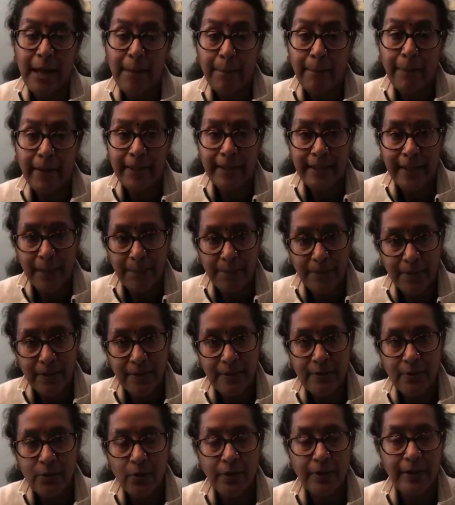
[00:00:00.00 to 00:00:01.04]
by
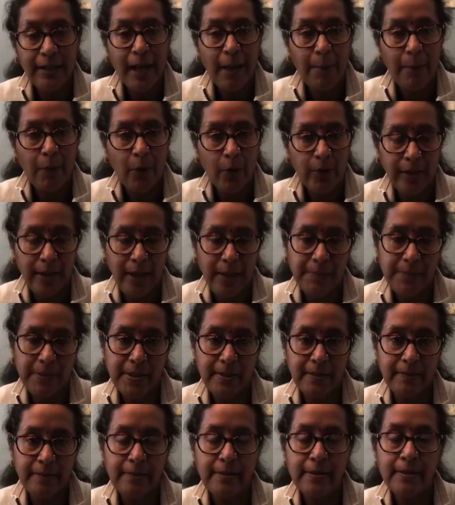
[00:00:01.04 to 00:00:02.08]
themselves or tap on
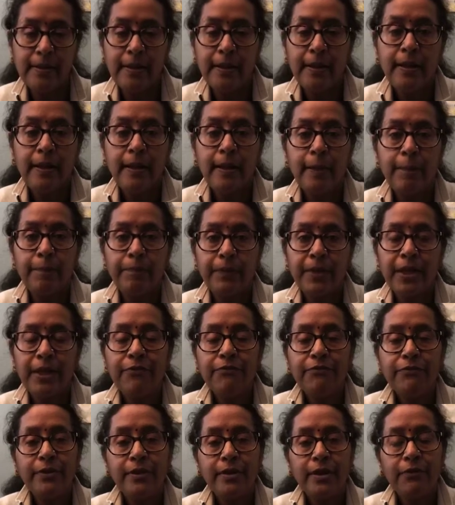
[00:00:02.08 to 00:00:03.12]
themselves.
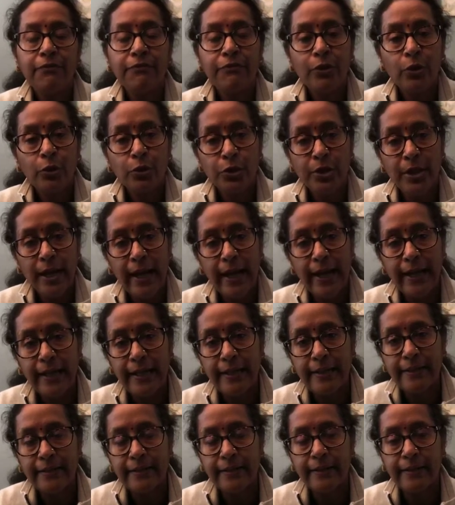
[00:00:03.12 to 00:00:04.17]
If your
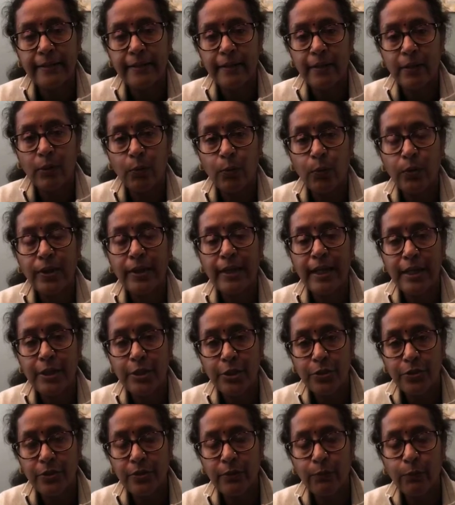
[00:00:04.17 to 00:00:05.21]
child would
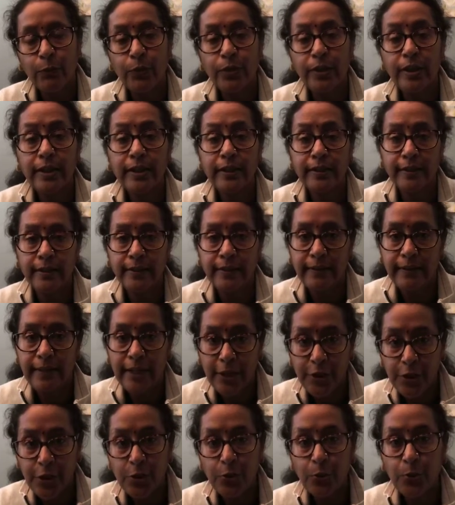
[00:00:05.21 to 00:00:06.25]

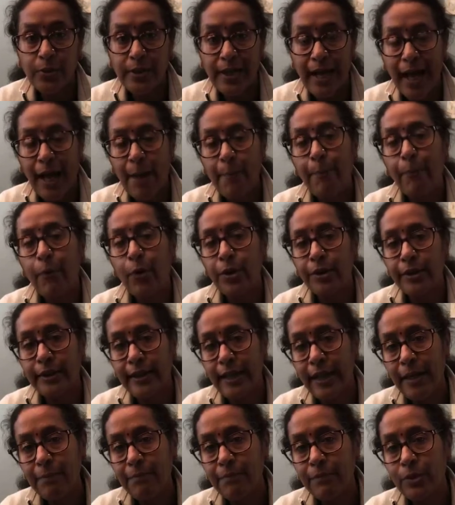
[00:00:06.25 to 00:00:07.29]
let you tap on
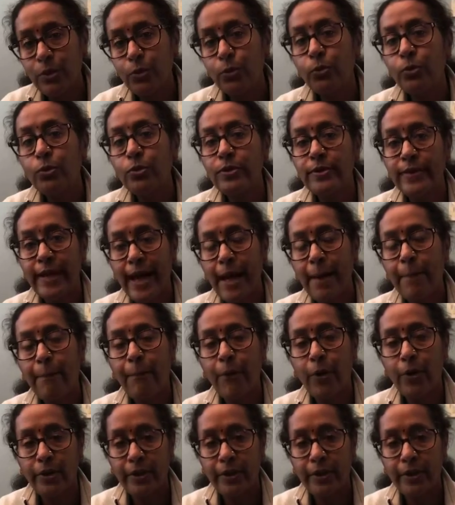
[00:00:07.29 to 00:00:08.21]
them, you could tap